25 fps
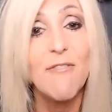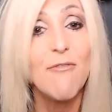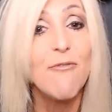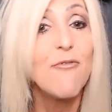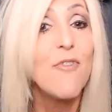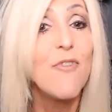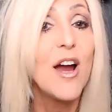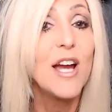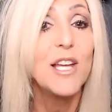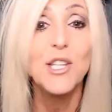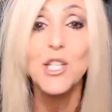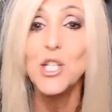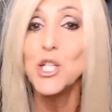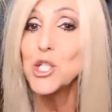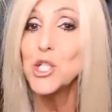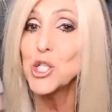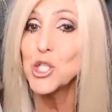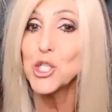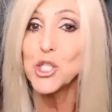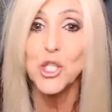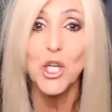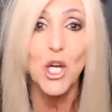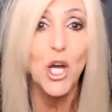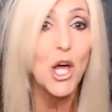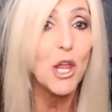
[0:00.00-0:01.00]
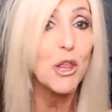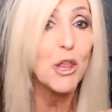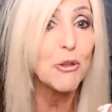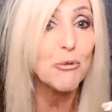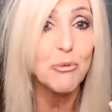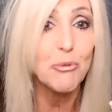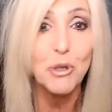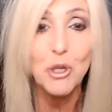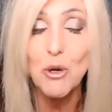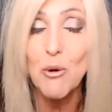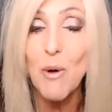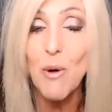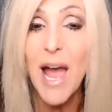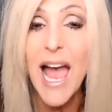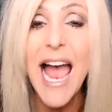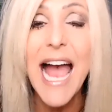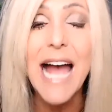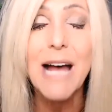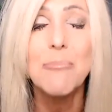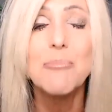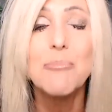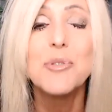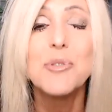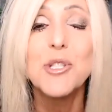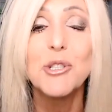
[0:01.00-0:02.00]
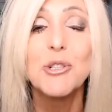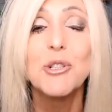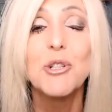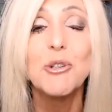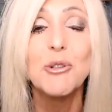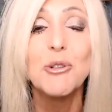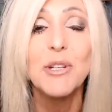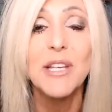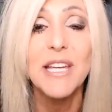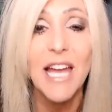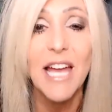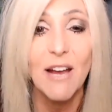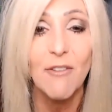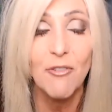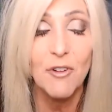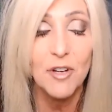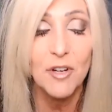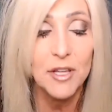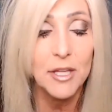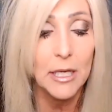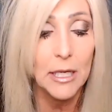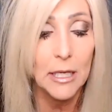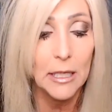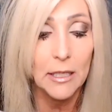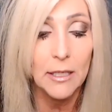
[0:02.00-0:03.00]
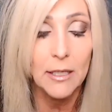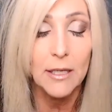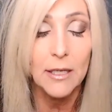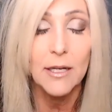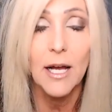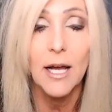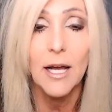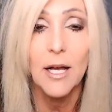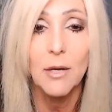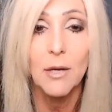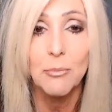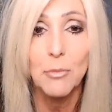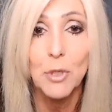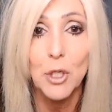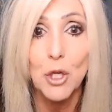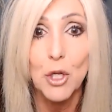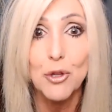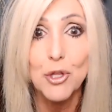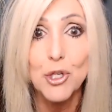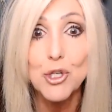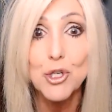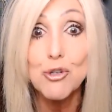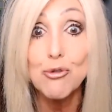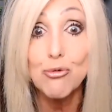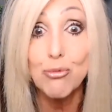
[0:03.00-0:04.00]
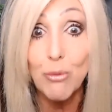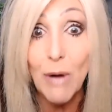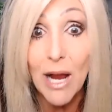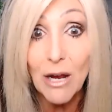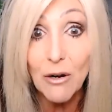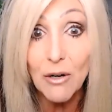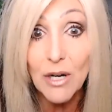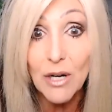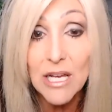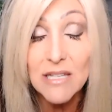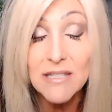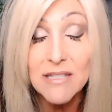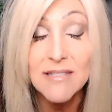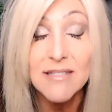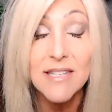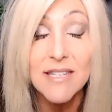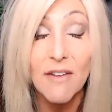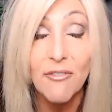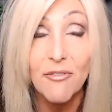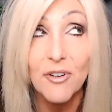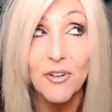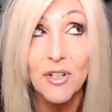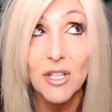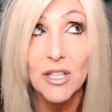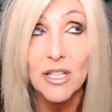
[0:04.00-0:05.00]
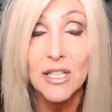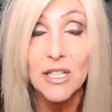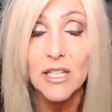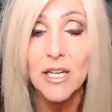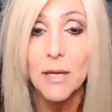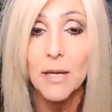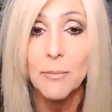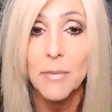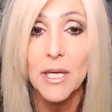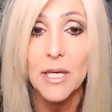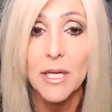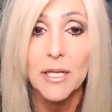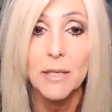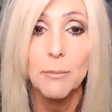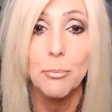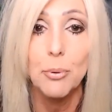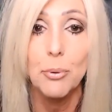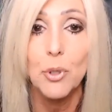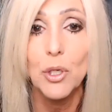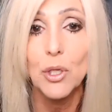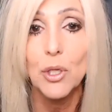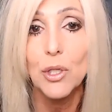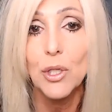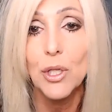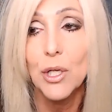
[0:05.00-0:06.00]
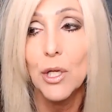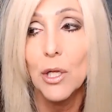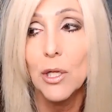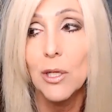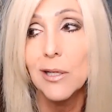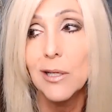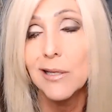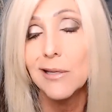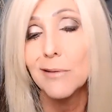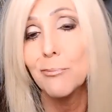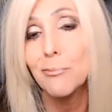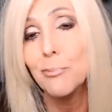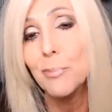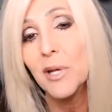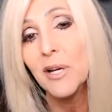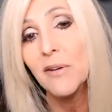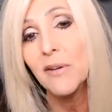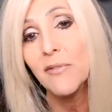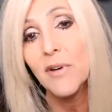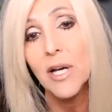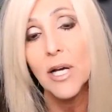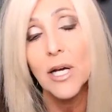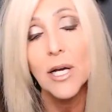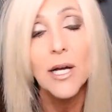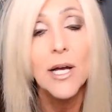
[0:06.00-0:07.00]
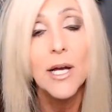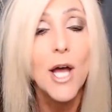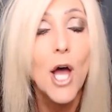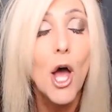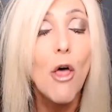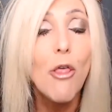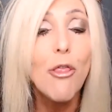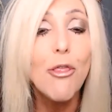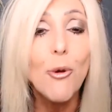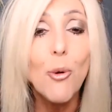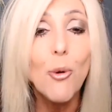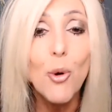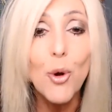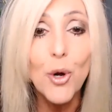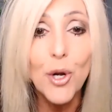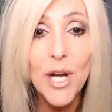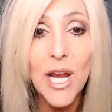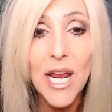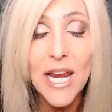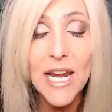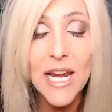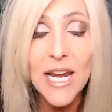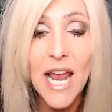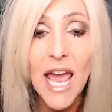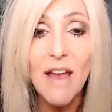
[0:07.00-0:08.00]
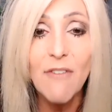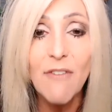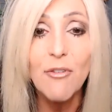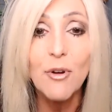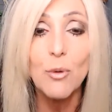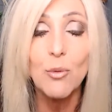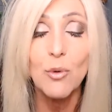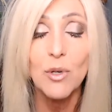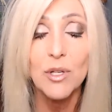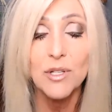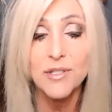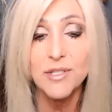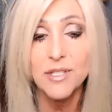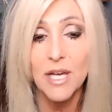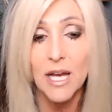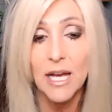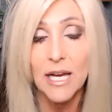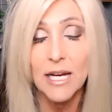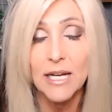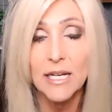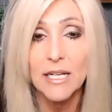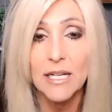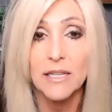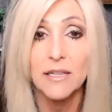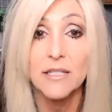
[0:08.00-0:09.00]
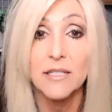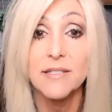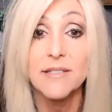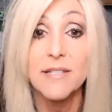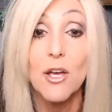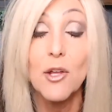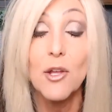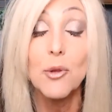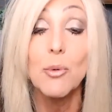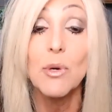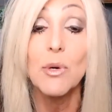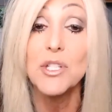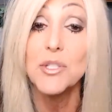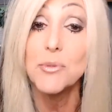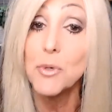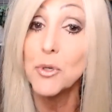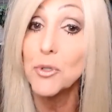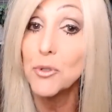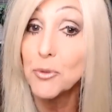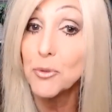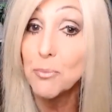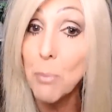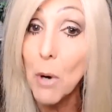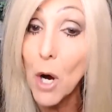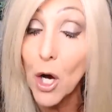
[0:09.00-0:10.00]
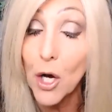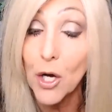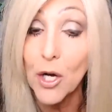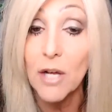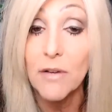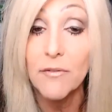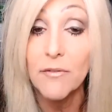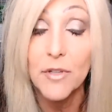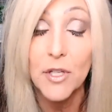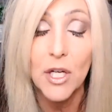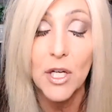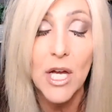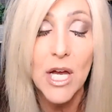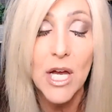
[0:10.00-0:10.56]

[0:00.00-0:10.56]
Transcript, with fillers: they finally just got through absolutely everything. Um, you know, the drought has definitely come in and put a little bit of a thorn in everyone's side in the southwestern part of the